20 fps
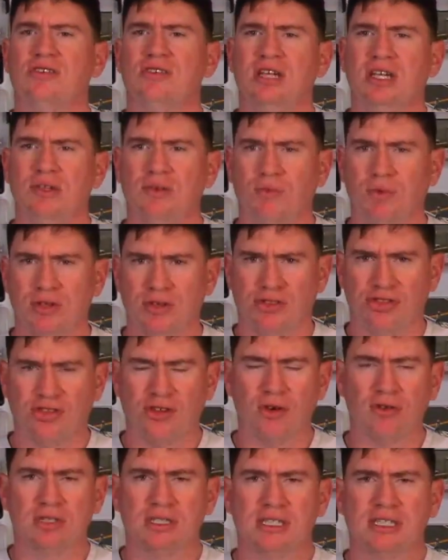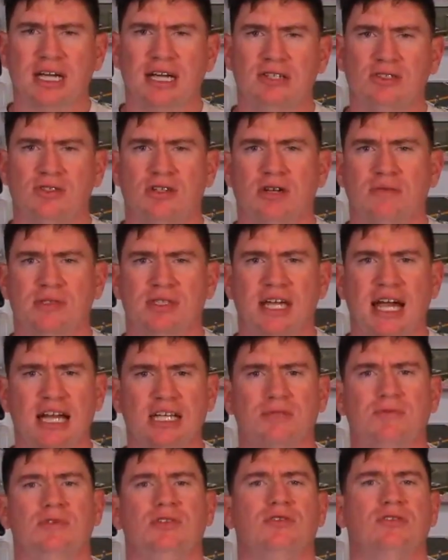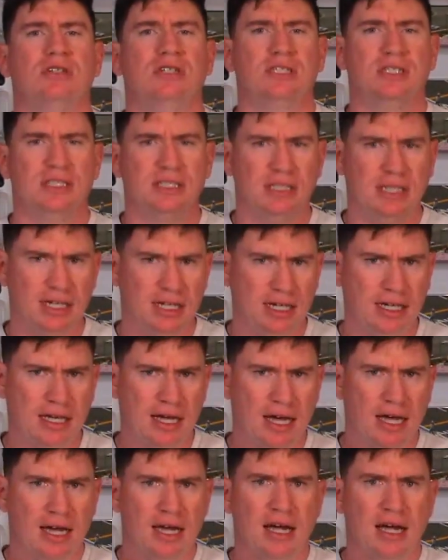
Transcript: And then when the third stage comes, that's when you're going to see,